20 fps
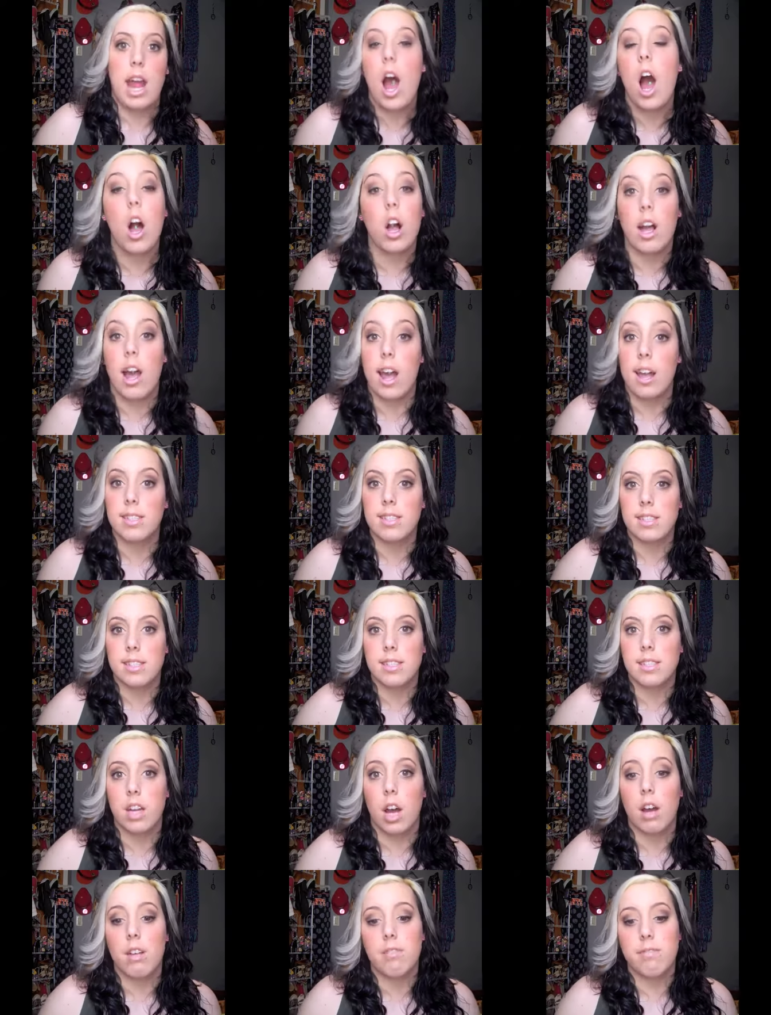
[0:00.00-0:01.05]
all kinds of
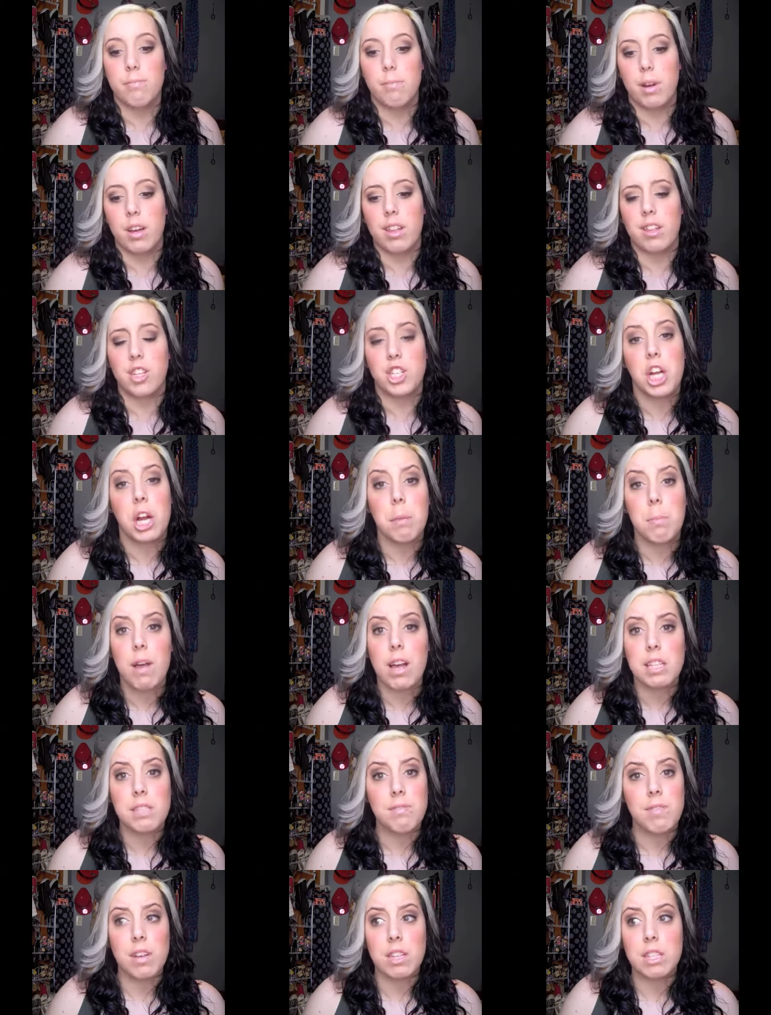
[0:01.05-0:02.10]
stuff. But the Cherry
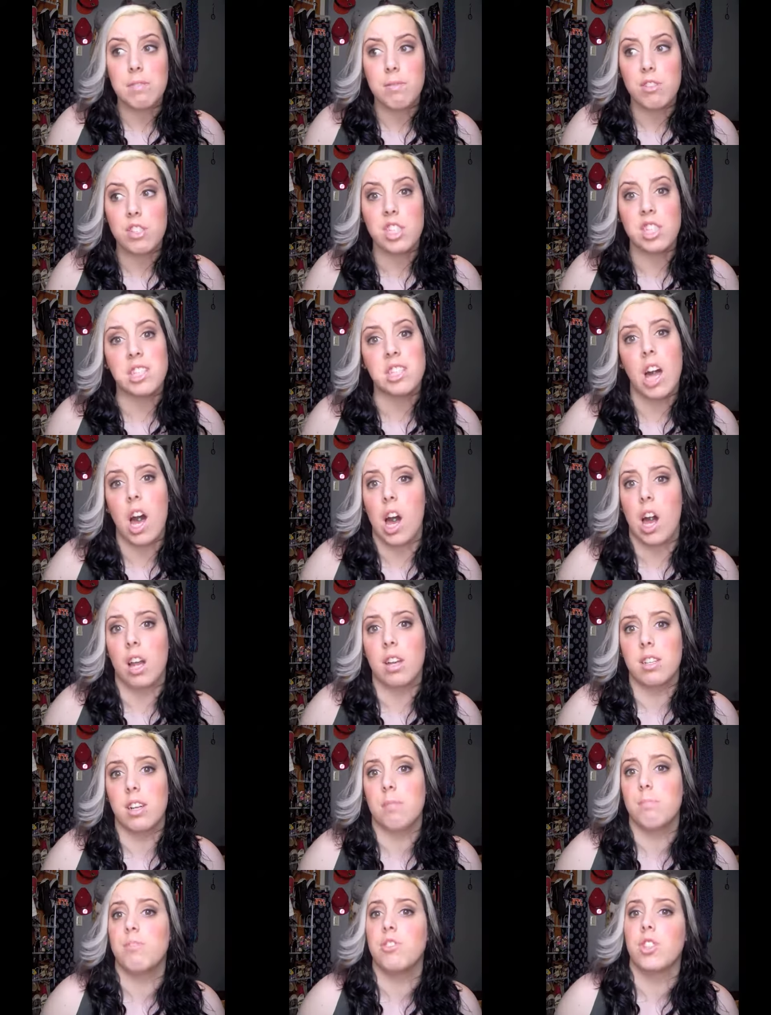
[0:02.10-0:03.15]
Blossom Festival
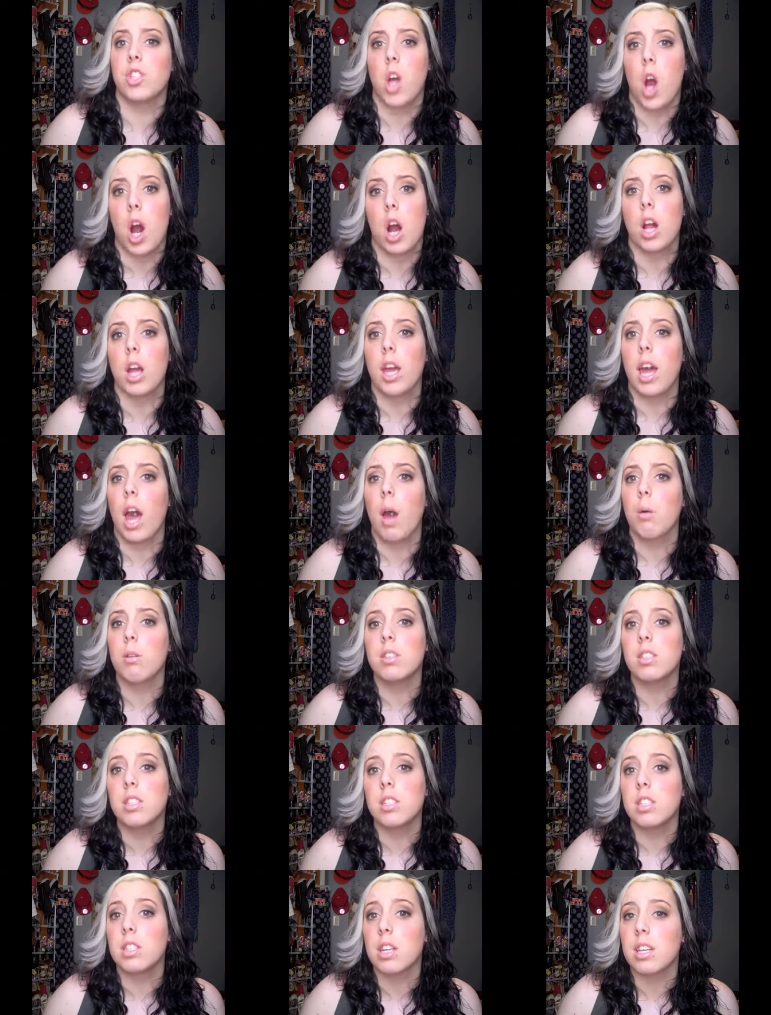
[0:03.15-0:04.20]
sucked. I'm sorry. I
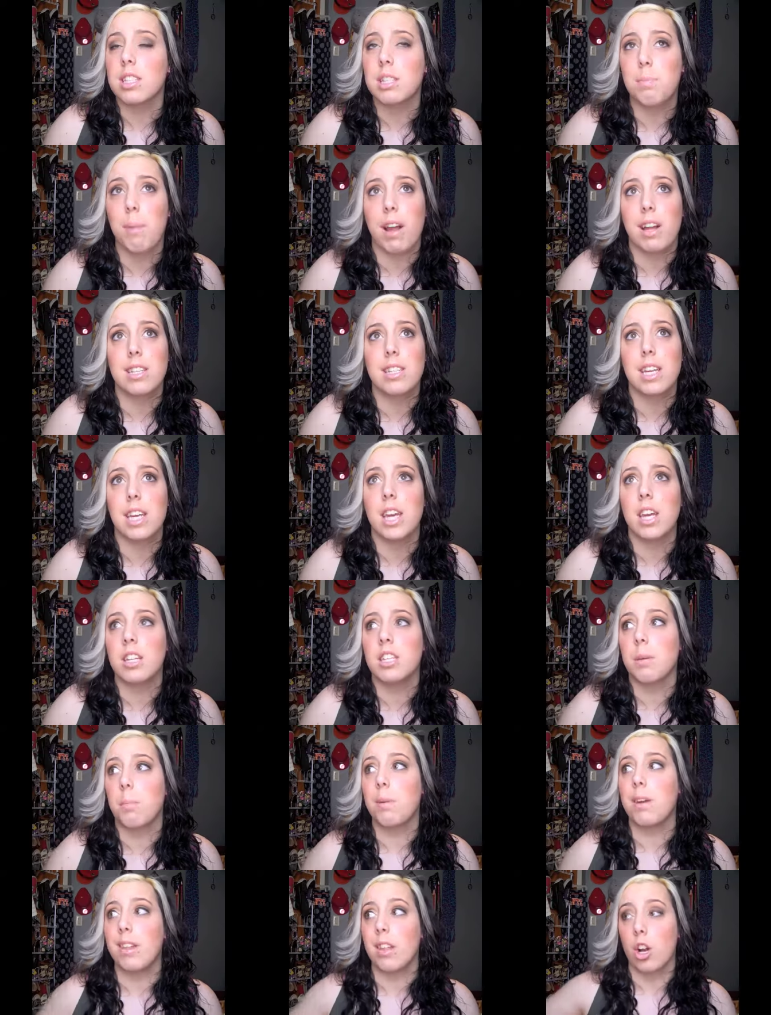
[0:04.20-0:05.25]
was expecting
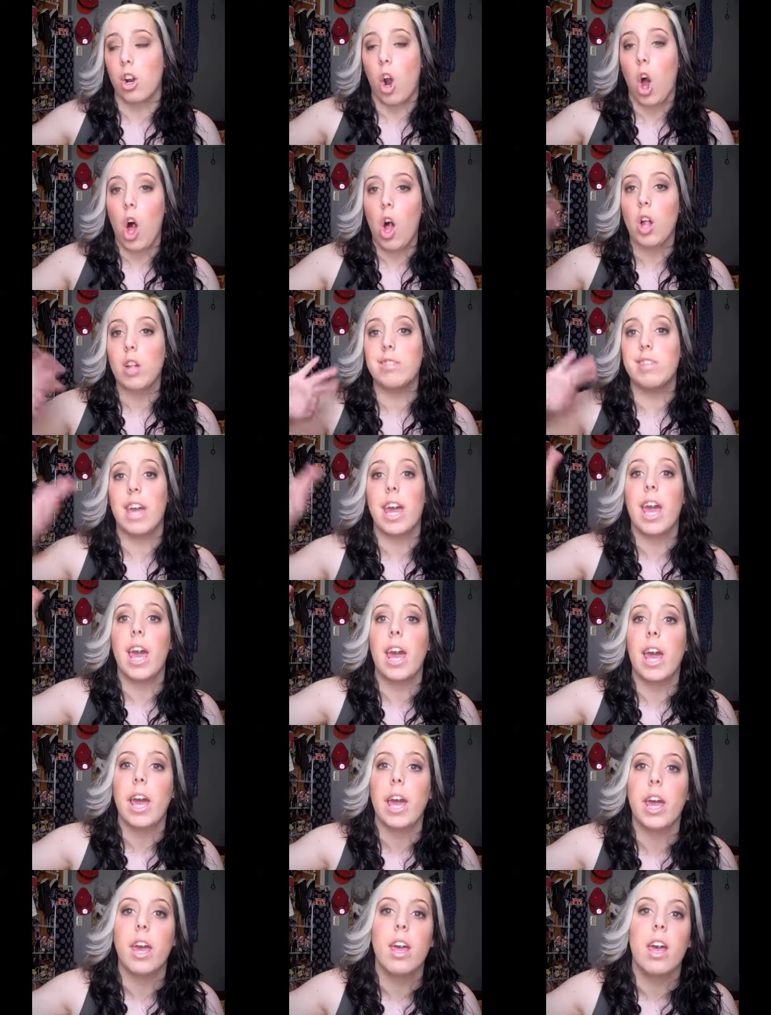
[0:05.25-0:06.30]
to be there all
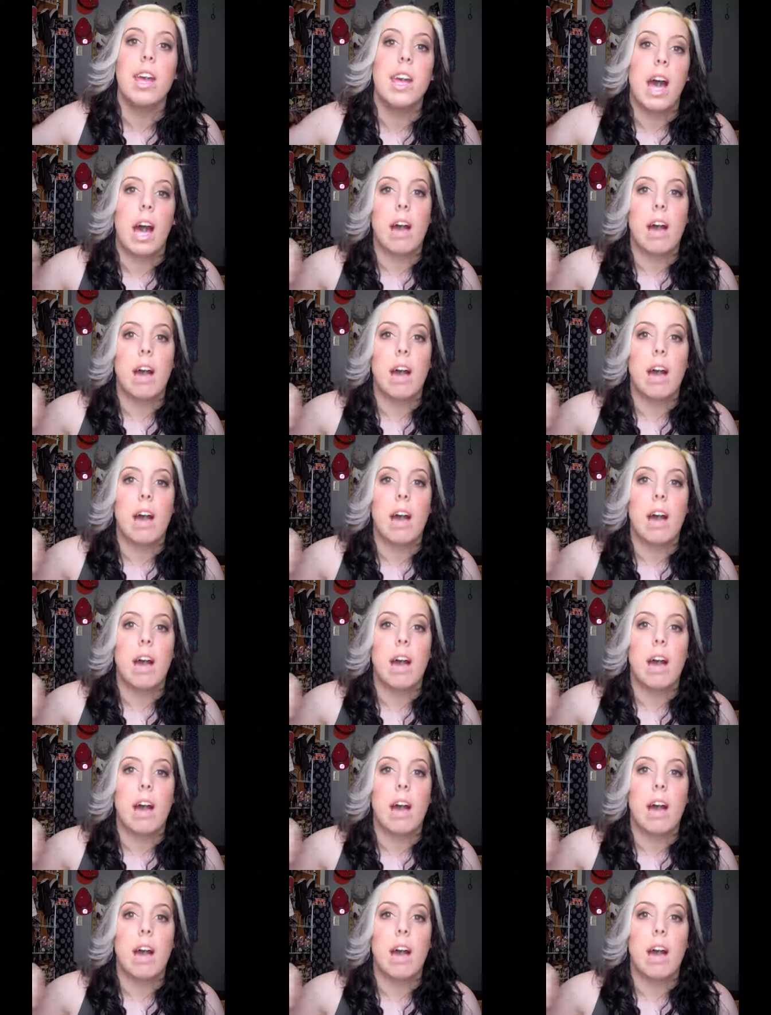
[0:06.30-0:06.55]
day.